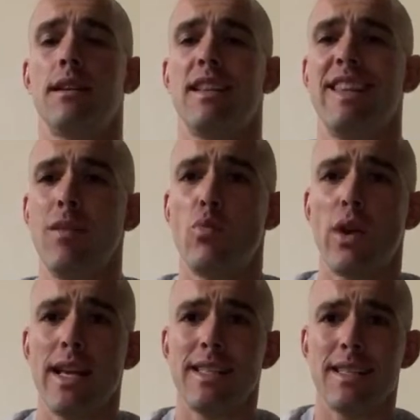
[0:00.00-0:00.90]
knee
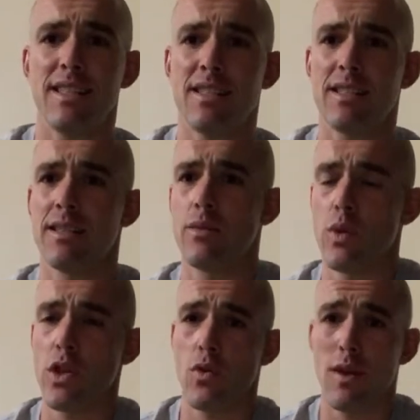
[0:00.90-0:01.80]
braces
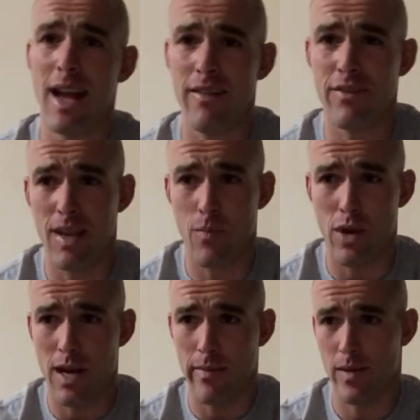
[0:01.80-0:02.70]
when you don't have knee
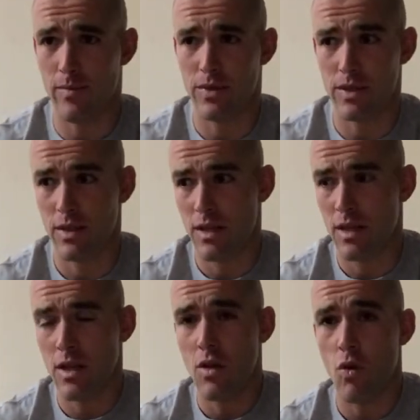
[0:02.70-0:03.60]
problems
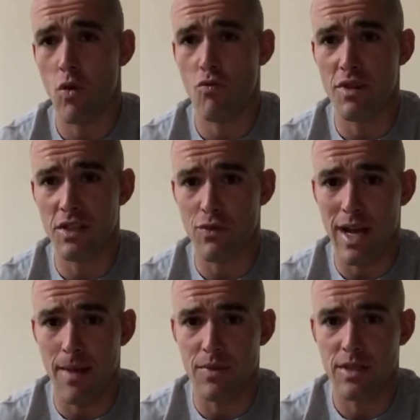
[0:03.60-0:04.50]
or wrist
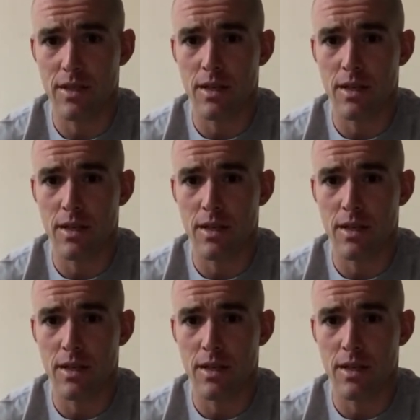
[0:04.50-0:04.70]
wraps?